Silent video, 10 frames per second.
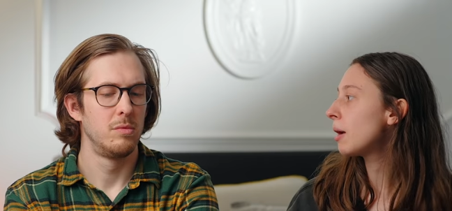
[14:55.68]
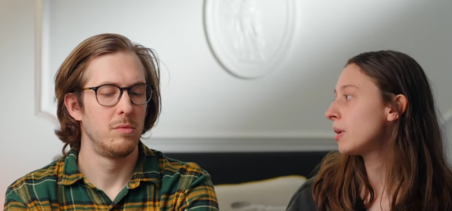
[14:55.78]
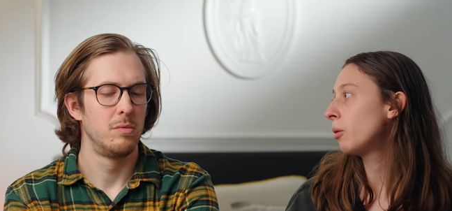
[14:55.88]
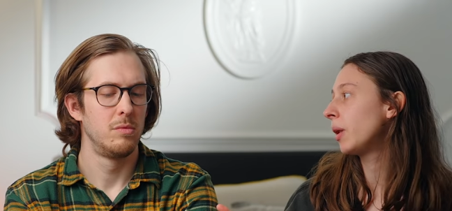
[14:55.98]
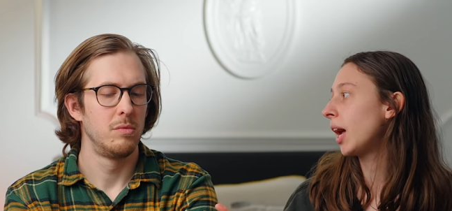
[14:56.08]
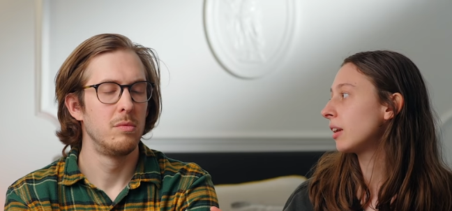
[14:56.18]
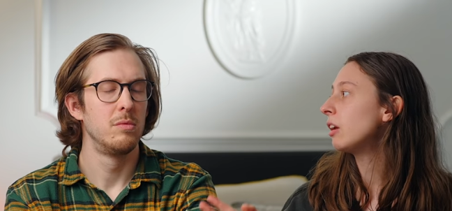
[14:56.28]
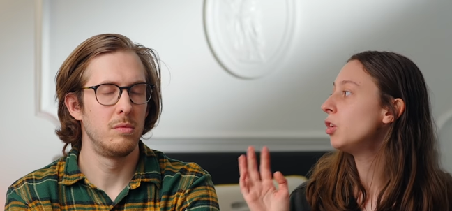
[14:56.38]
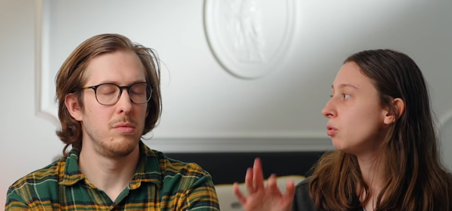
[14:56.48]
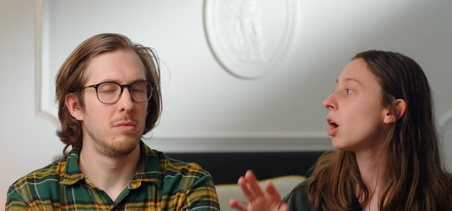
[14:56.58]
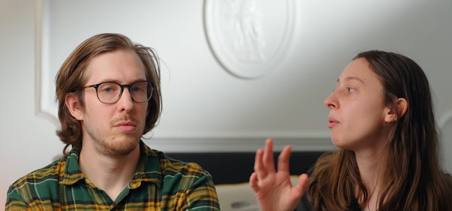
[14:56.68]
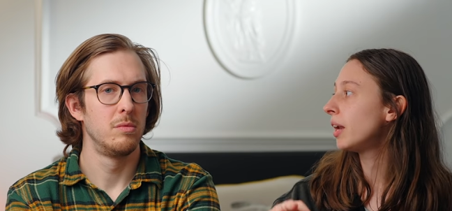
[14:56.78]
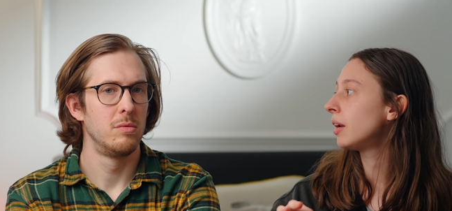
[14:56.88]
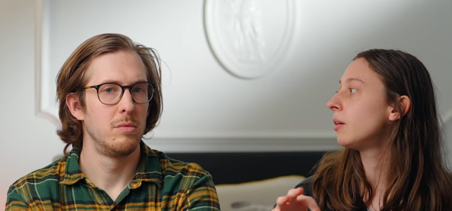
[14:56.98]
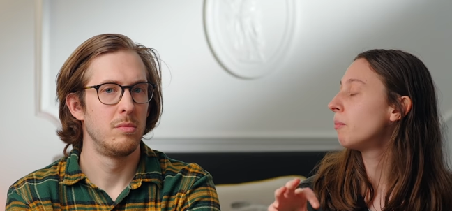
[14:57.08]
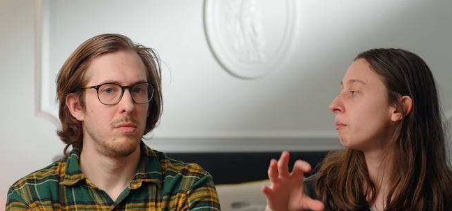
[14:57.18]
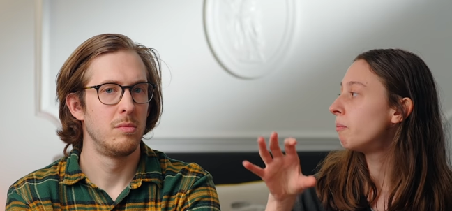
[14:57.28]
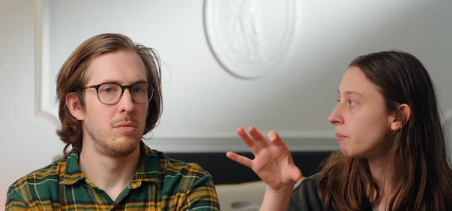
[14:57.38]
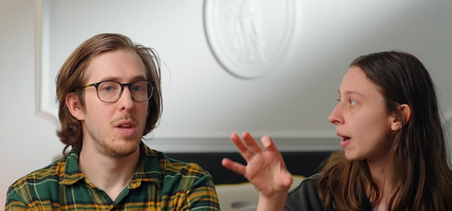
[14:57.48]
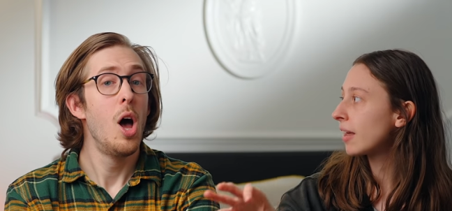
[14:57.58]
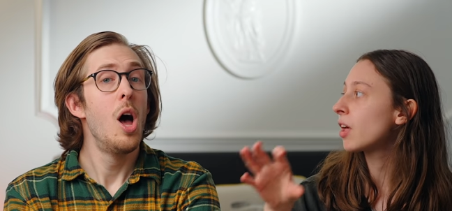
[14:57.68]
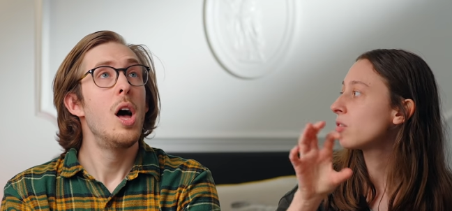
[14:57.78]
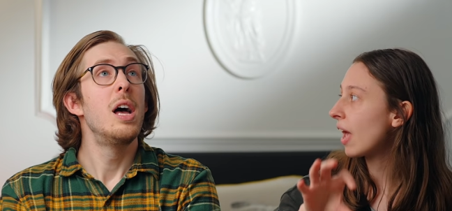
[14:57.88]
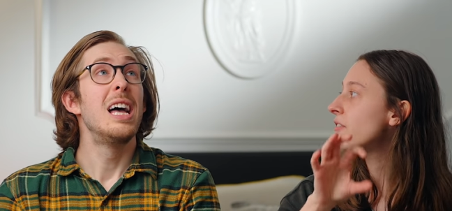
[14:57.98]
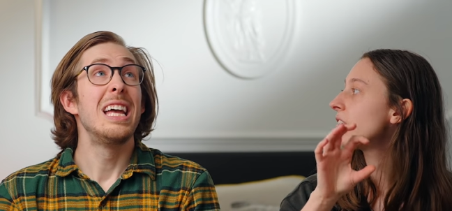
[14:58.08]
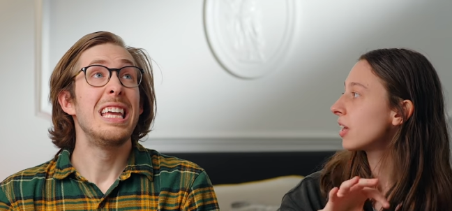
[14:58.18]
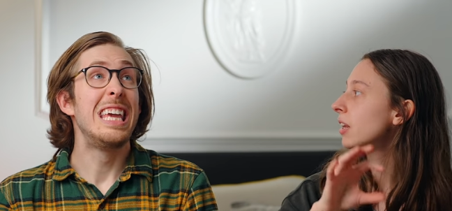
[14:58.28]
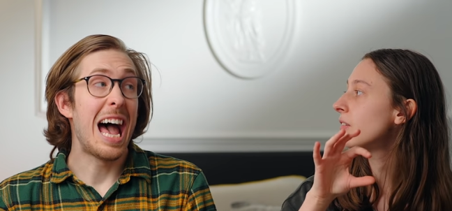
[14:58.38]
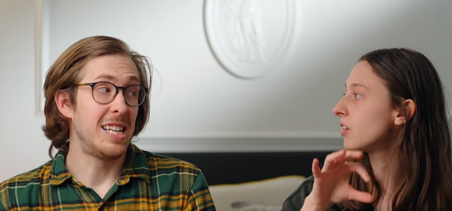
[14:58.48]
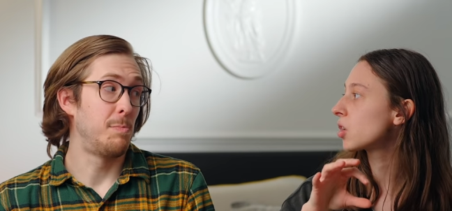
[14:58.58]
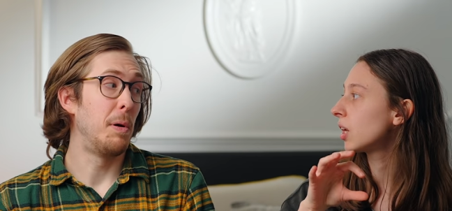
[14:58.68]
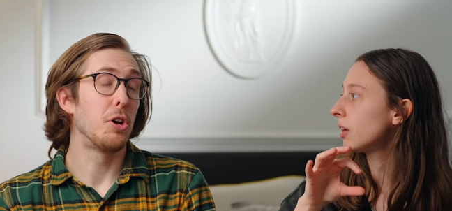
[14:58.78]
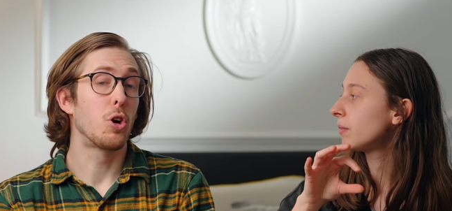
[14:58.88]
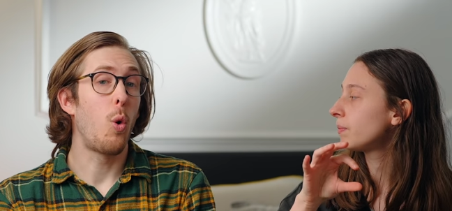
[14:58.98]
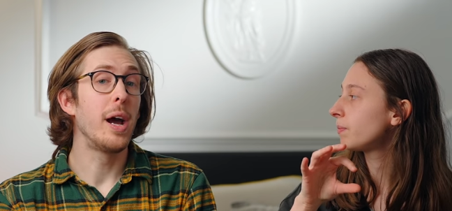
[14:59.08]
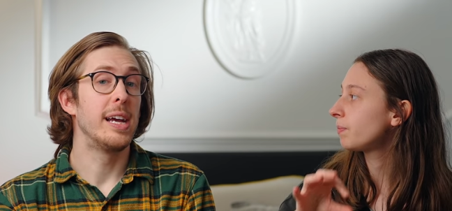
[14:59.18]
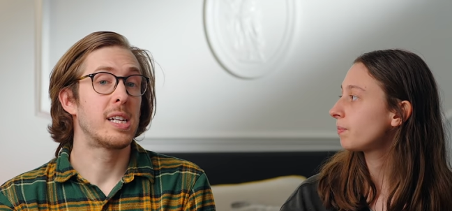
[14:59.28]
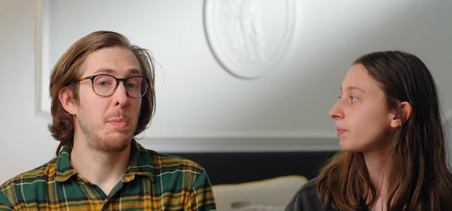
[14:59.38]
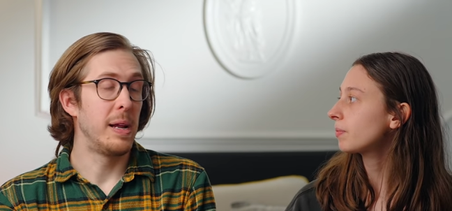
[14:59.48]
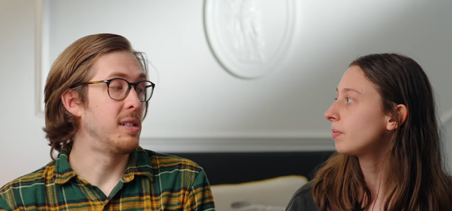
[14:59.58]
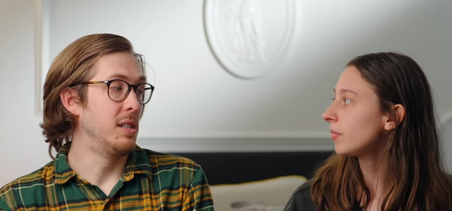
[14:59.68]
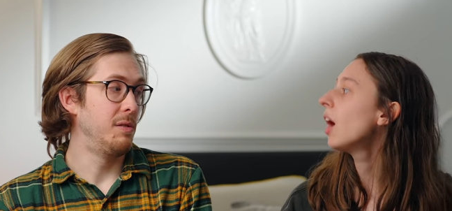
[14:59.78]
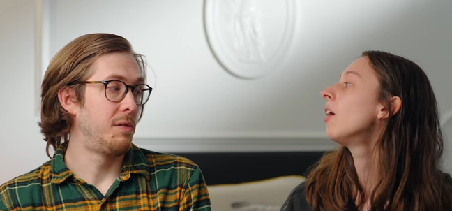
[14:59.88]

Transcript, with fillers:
Speaker 1: a meal plan,
Speaker 2: can you go in and buy those, everything individually? Yes, but they're quite expensive.